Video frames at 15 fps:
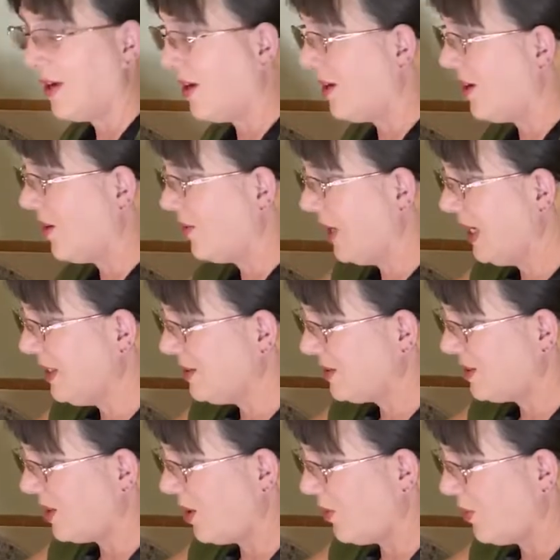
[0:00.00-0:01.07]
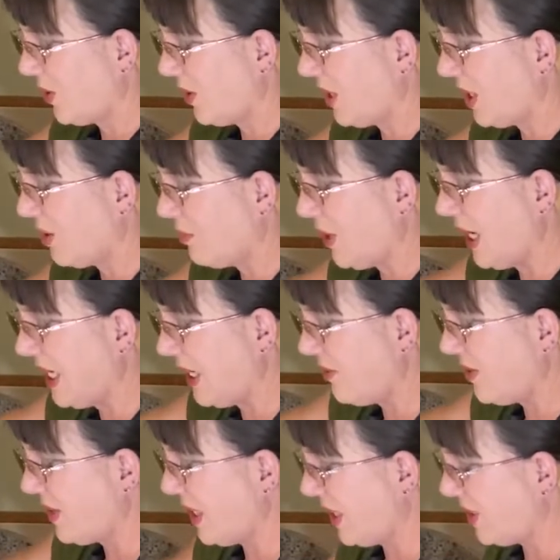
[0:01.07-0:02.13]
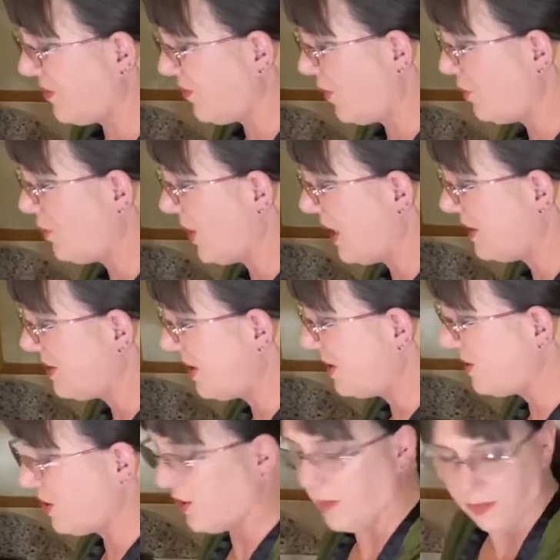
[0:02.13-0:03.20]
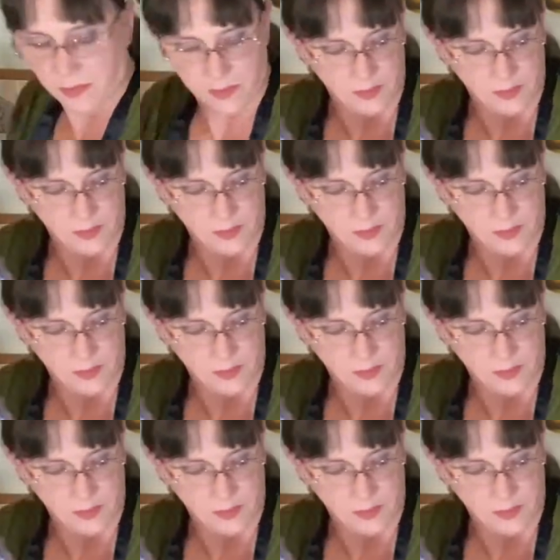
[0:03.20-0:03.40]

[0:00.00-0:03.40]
All right, so we're gonna combine everything in the food processor.